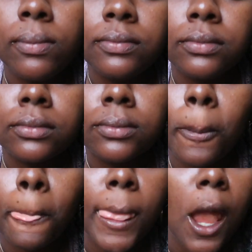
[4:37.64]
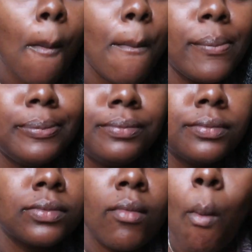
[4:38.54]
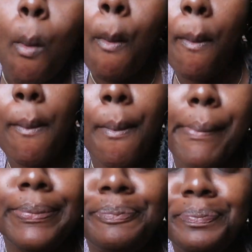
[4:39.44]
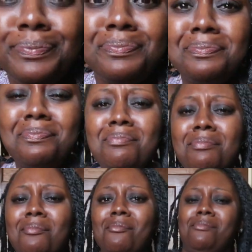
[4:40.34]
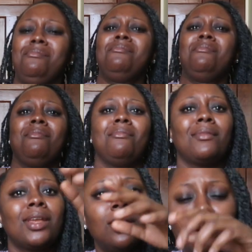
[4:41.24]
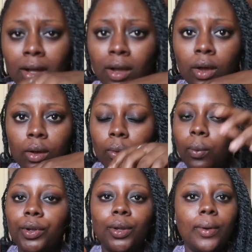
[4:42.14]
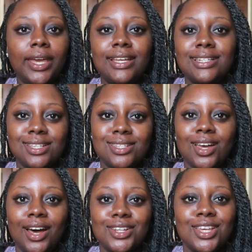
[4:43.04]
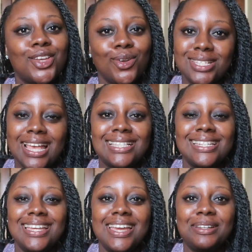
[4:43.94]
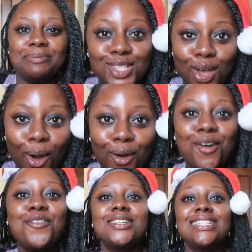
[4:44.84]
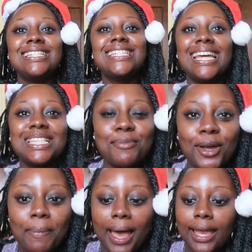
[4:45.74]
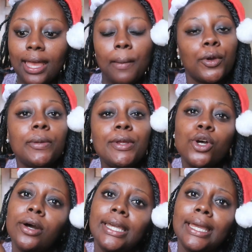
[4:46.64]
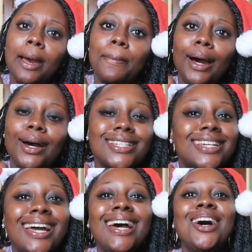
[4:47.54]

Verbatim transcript: Mmm. Mmm. Mmm. Mmm. What a way to start your Saturday. So for today's mukbang, I'm gonna be talking about